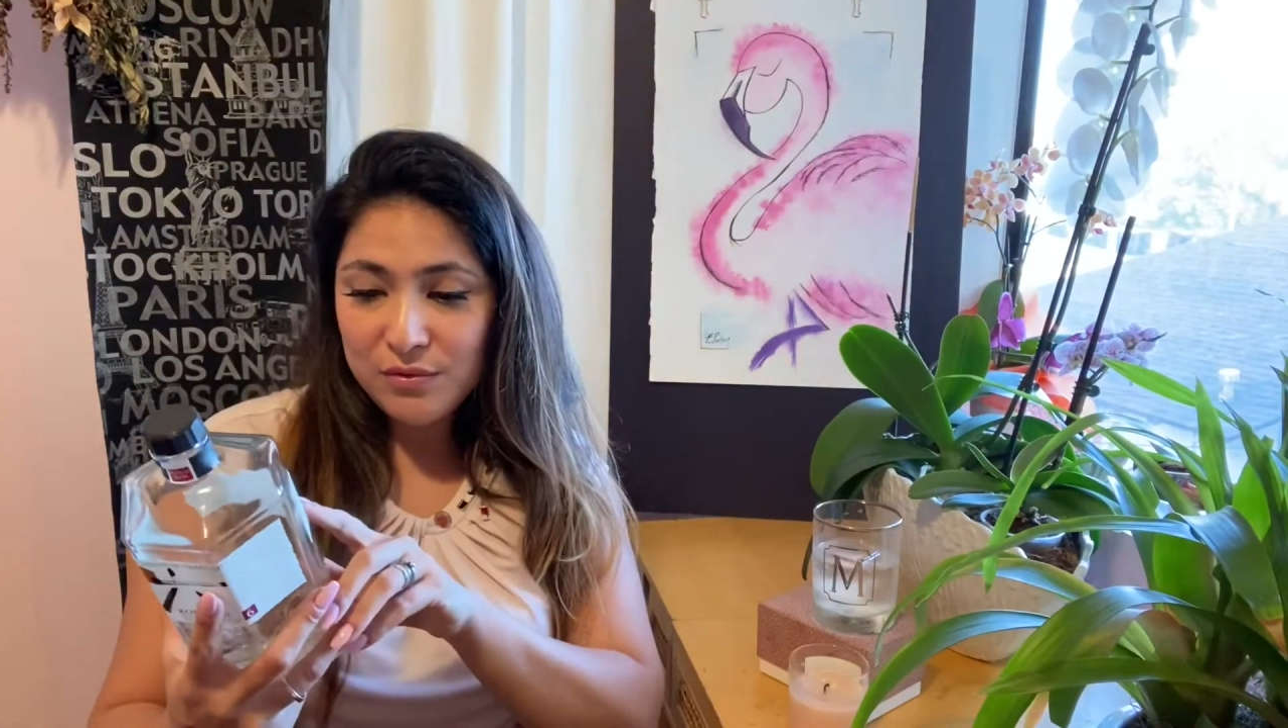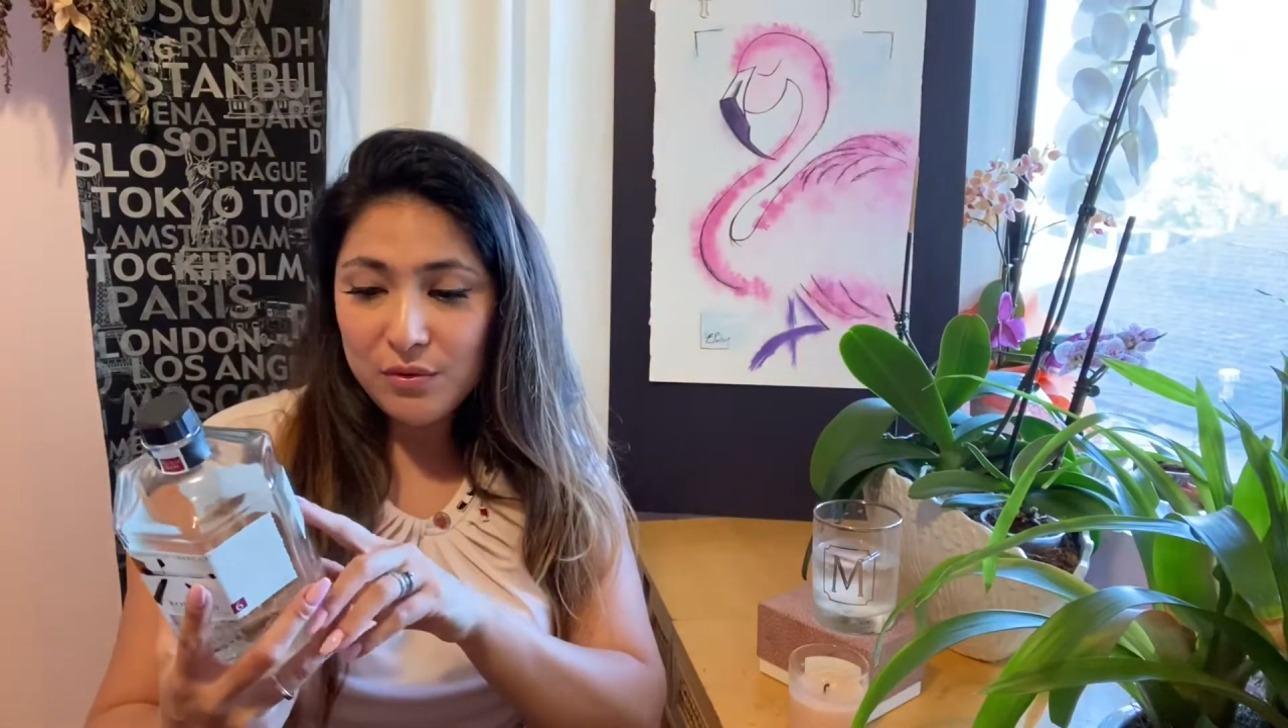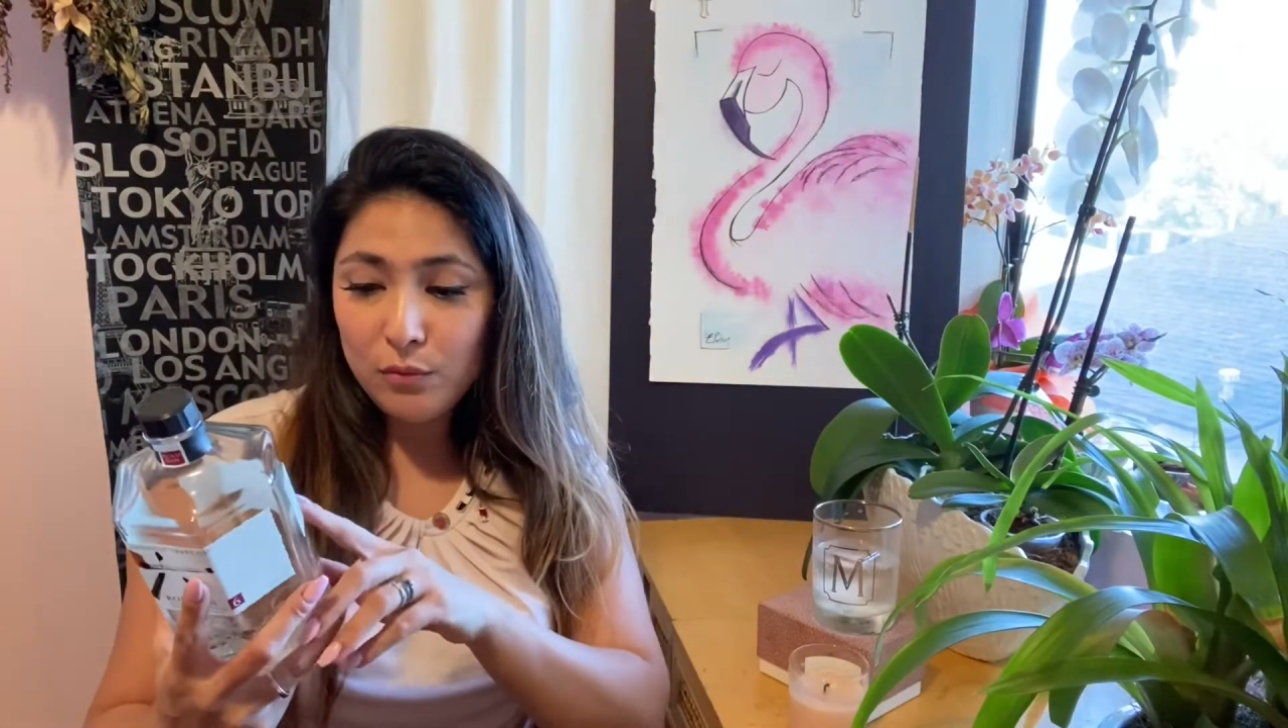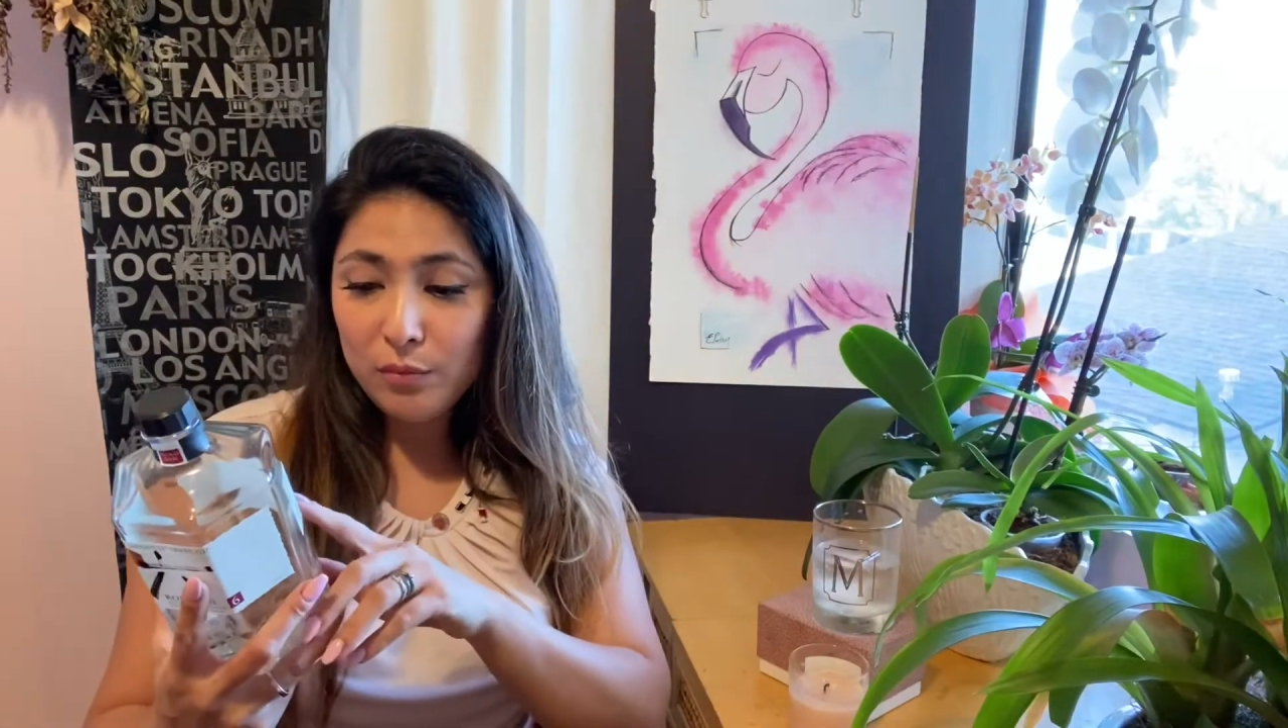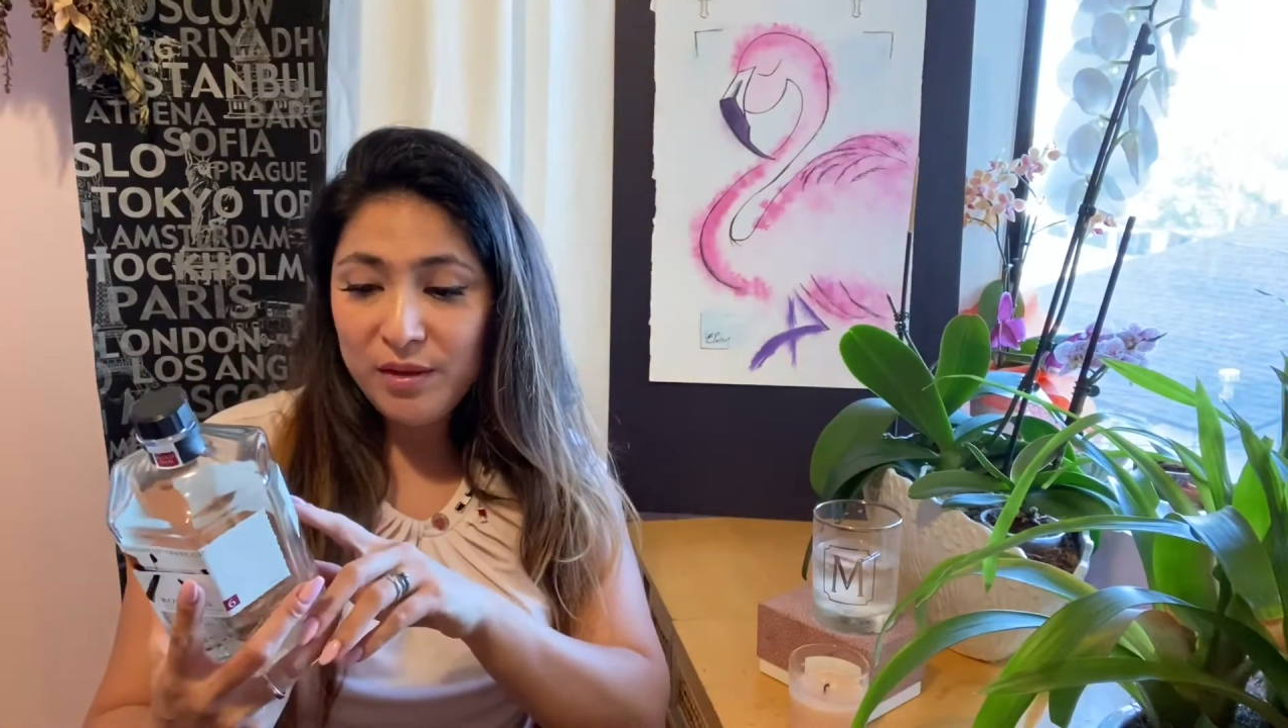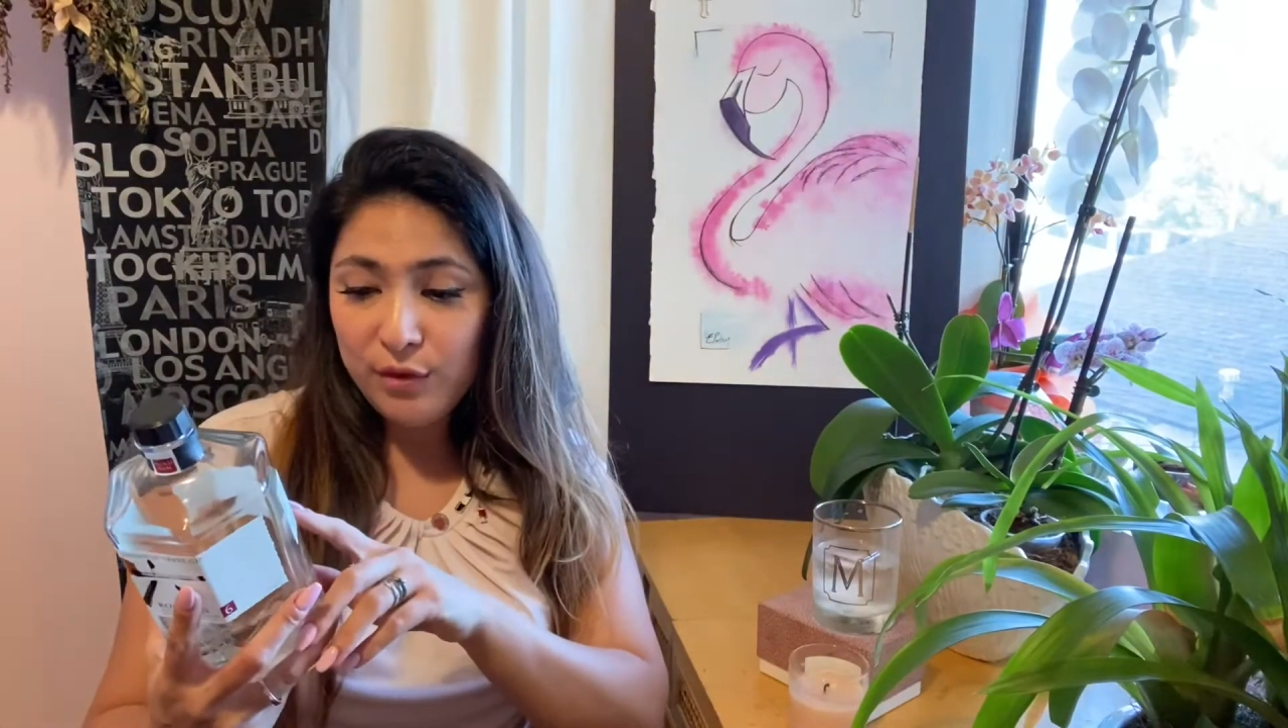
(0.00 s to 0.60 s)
will be the